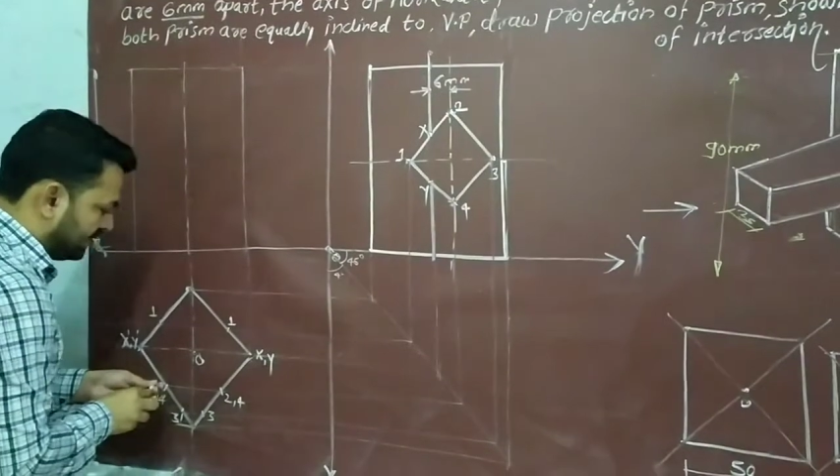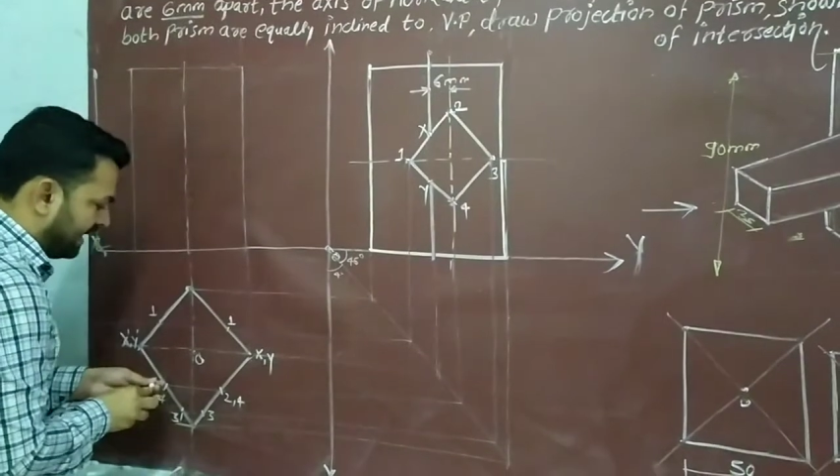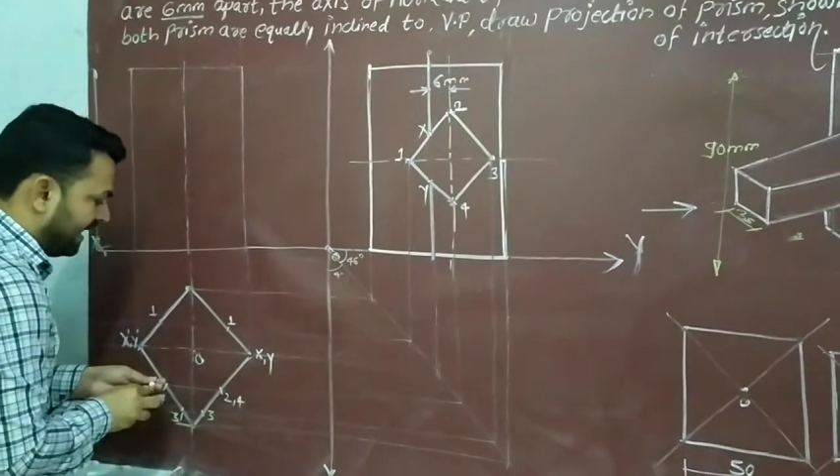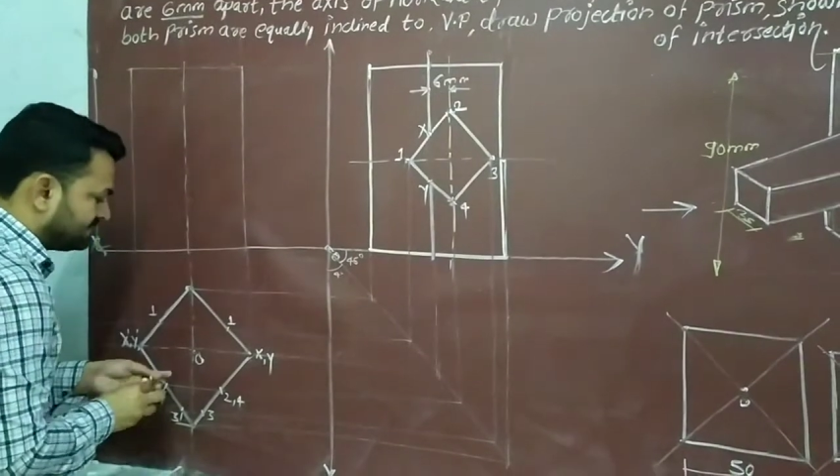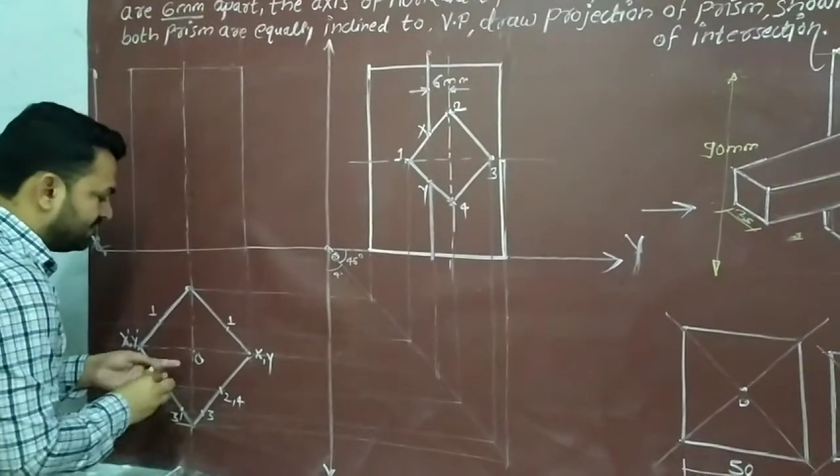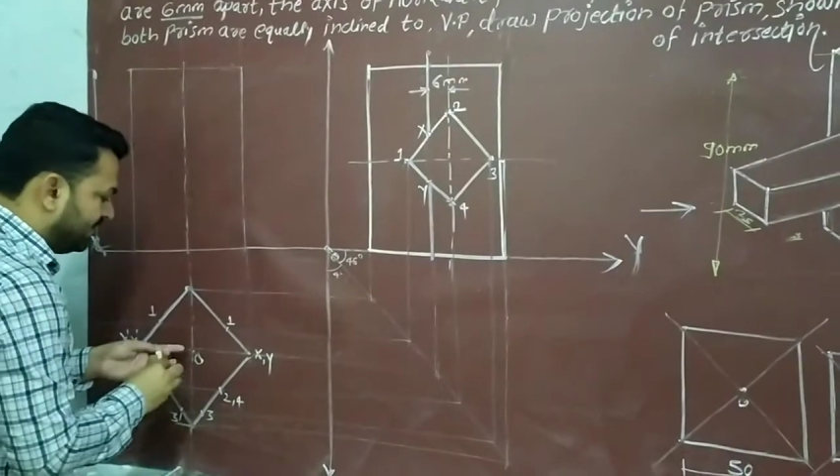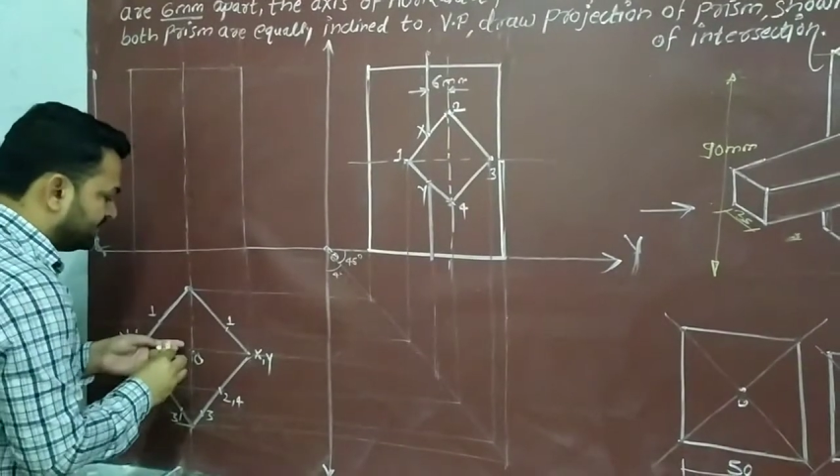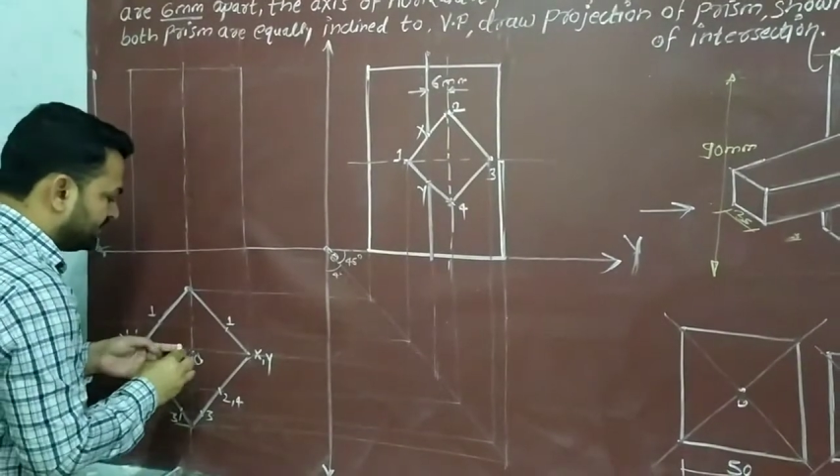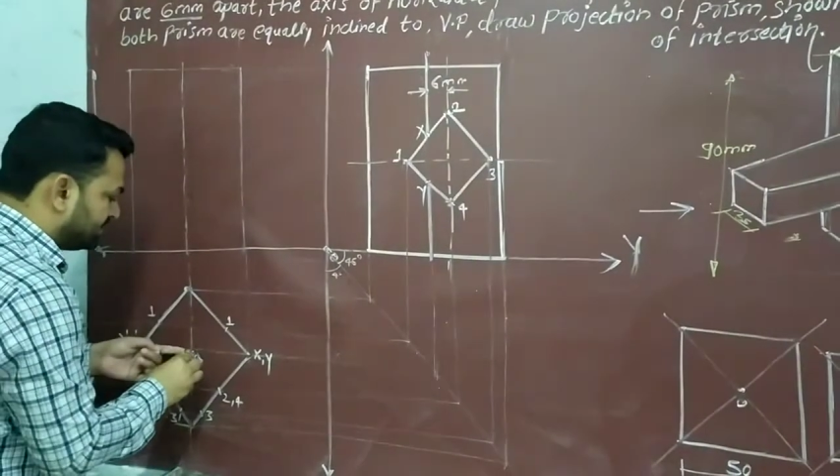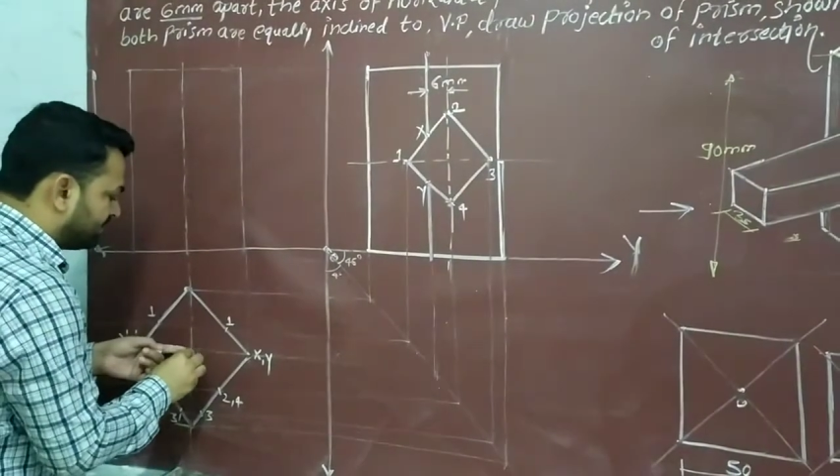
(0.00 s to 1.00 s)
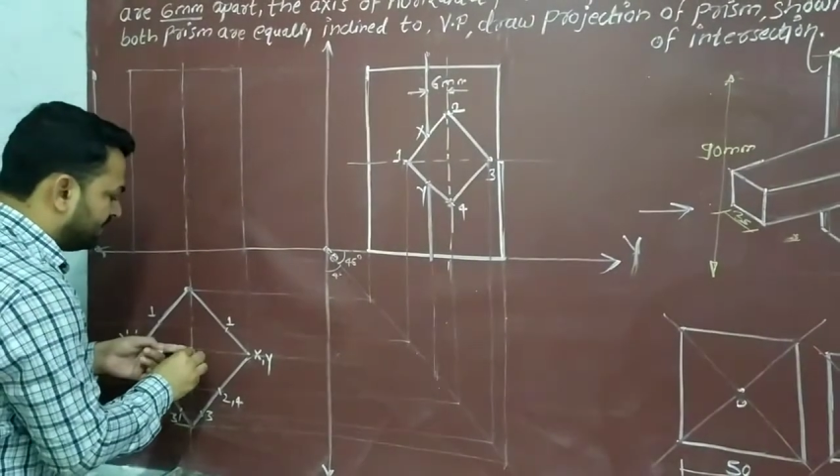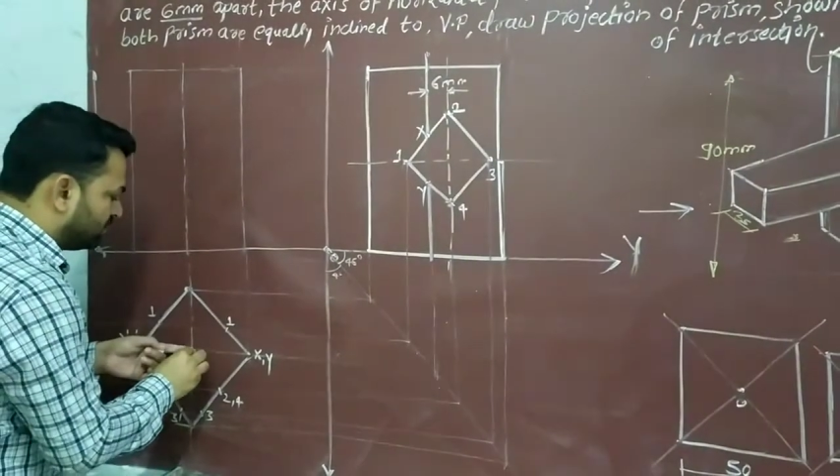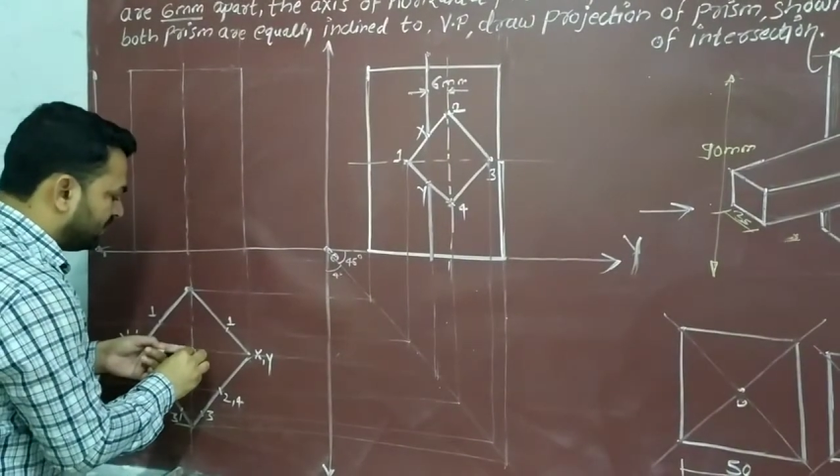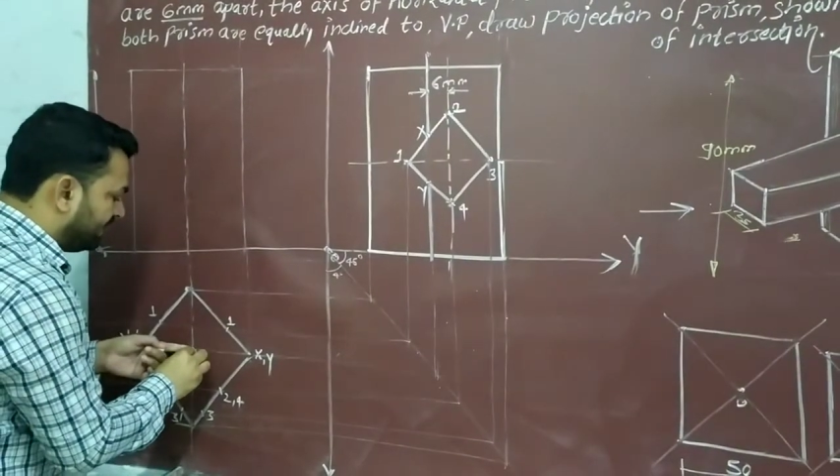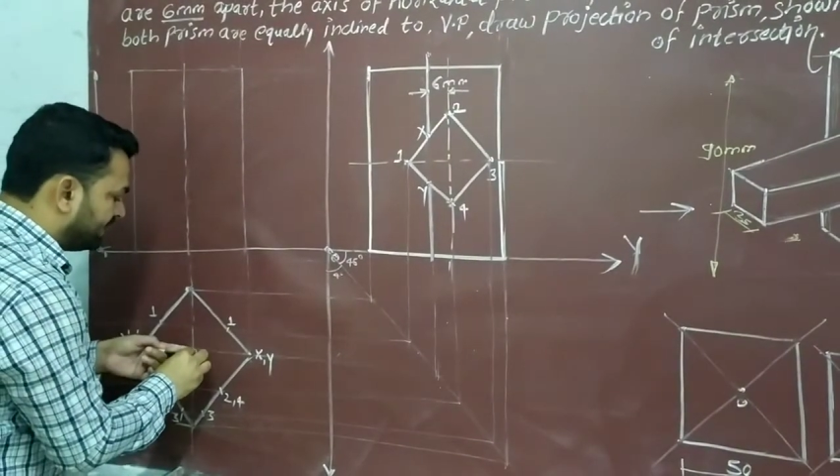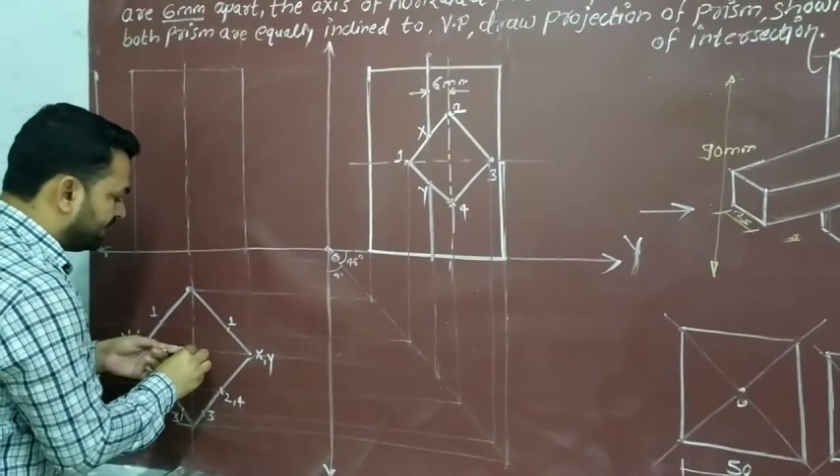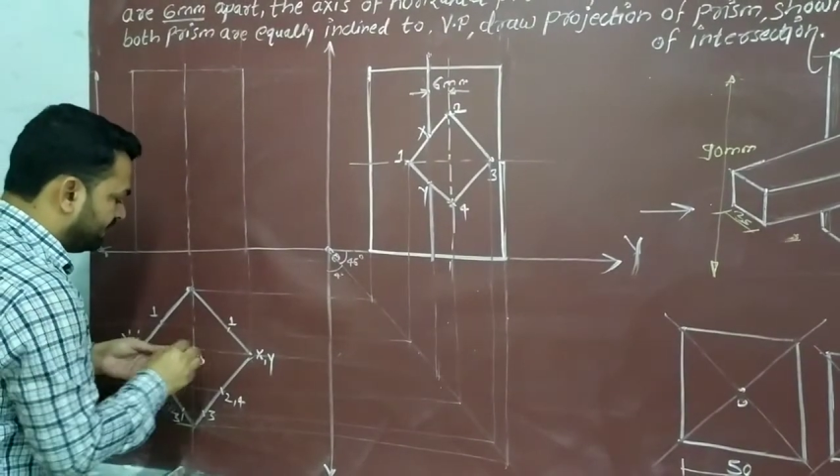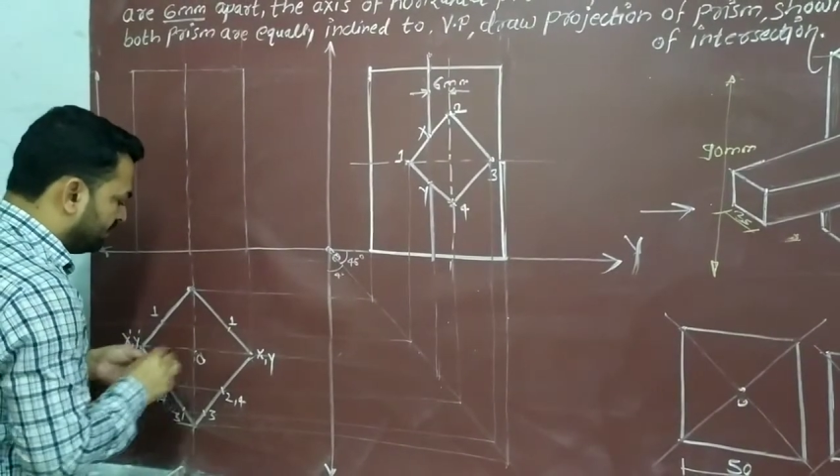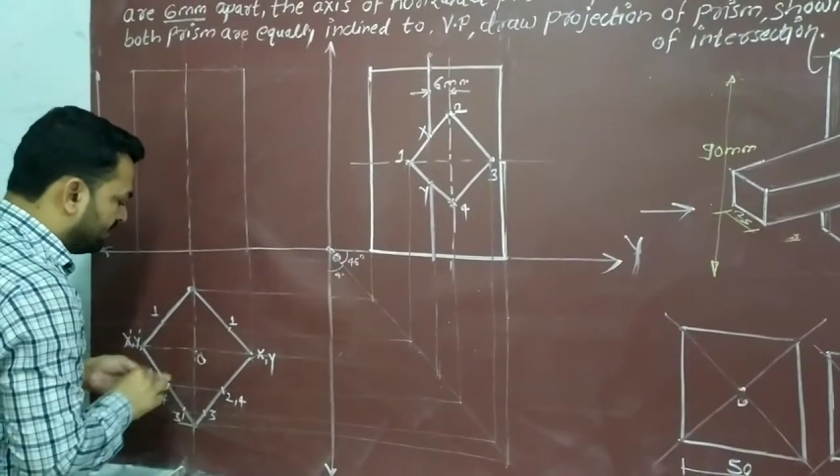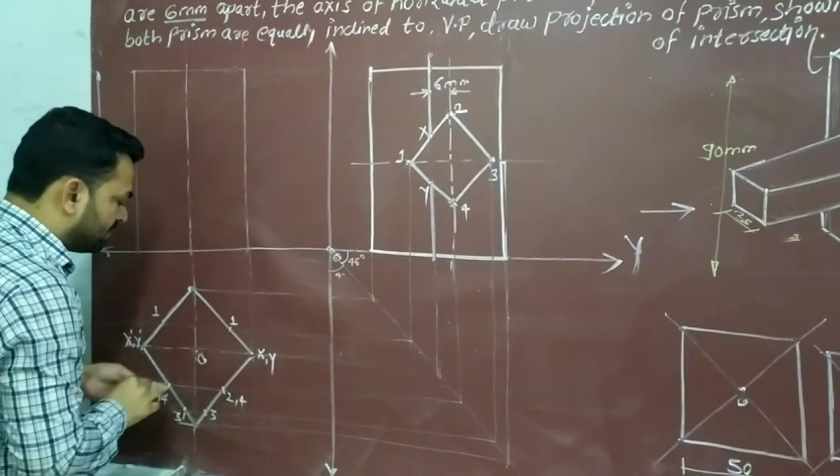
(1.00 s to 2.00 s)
as length is equal to 90,